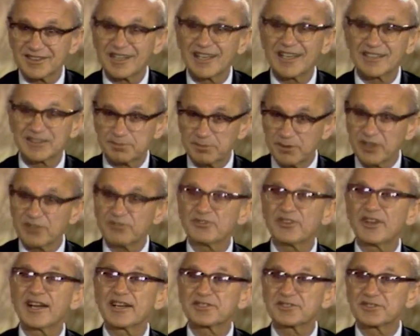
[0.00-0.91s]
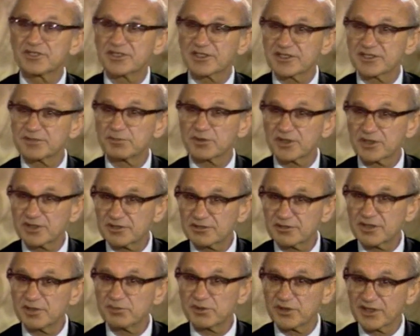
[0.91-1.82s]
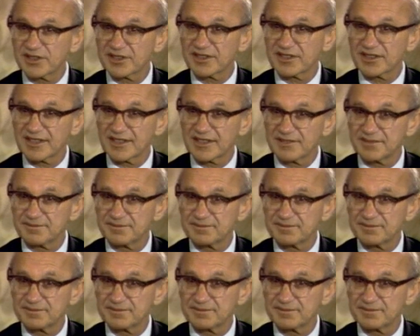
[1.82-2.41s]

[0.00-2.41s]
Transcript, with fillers: has been a factor that has been contributing to that.